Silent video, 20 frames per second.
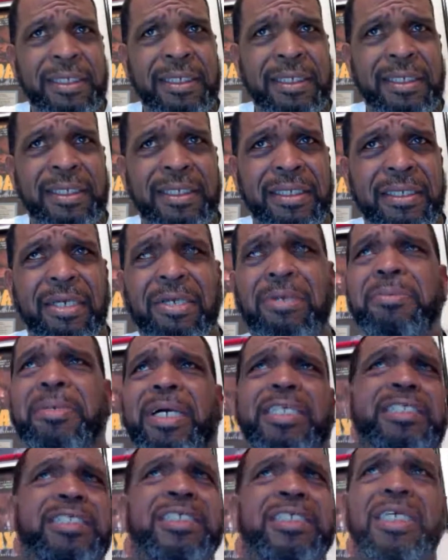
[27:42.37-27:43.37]
Oh, my
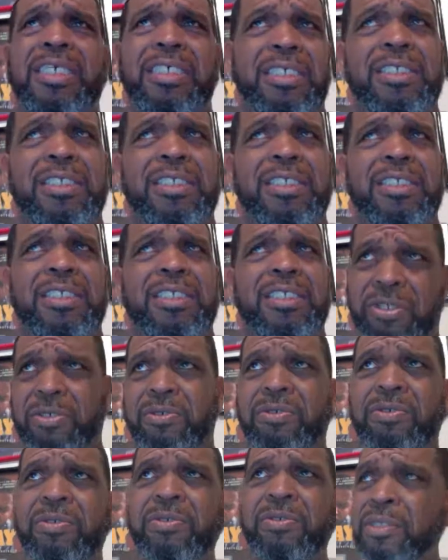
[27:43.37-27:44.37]
son goes to
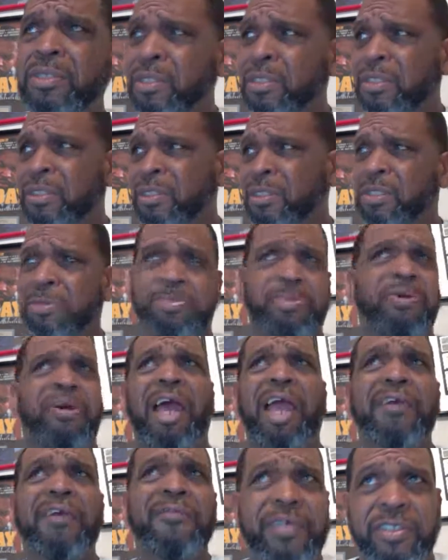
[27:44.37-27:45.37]
the
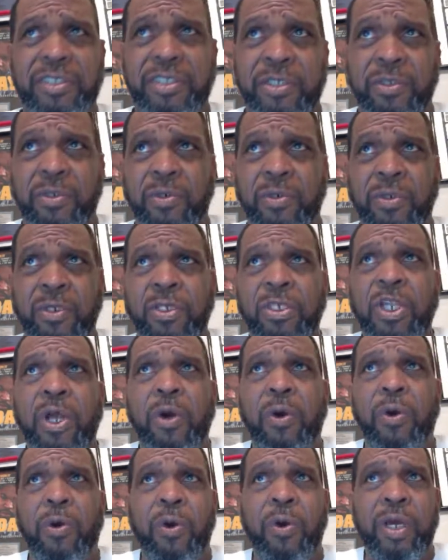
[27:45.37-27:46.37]
private school.
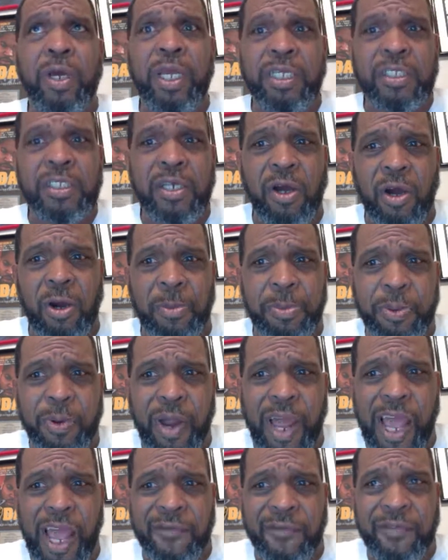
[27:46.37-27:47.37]
No, it's called
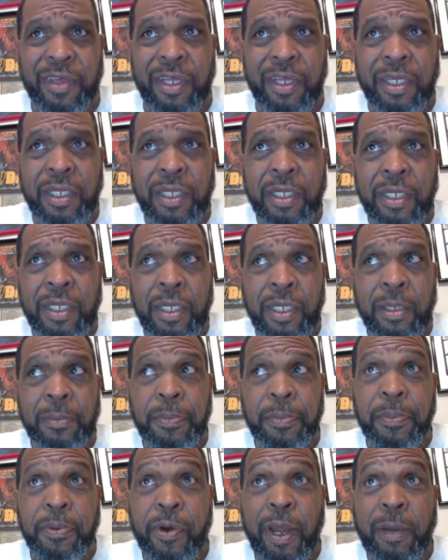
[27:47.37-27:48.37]
private
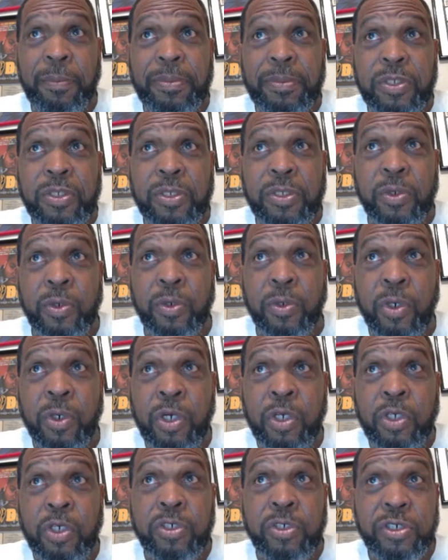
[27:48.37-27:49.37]
prep school.
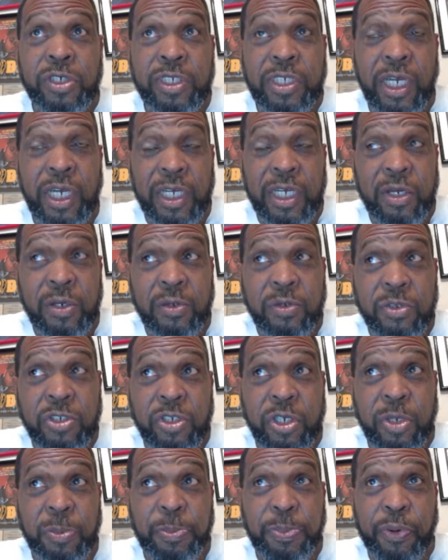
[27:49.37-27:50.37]
Your son goes to the
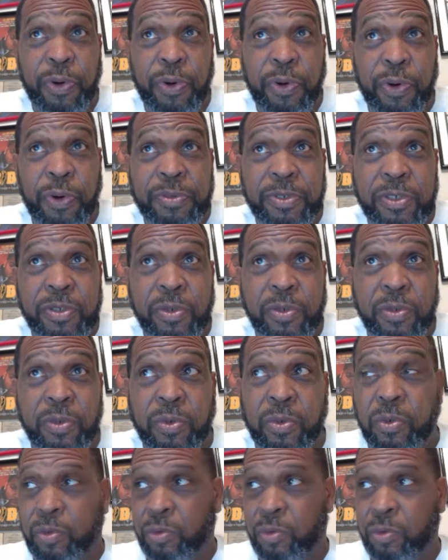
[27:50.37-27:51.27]
prep school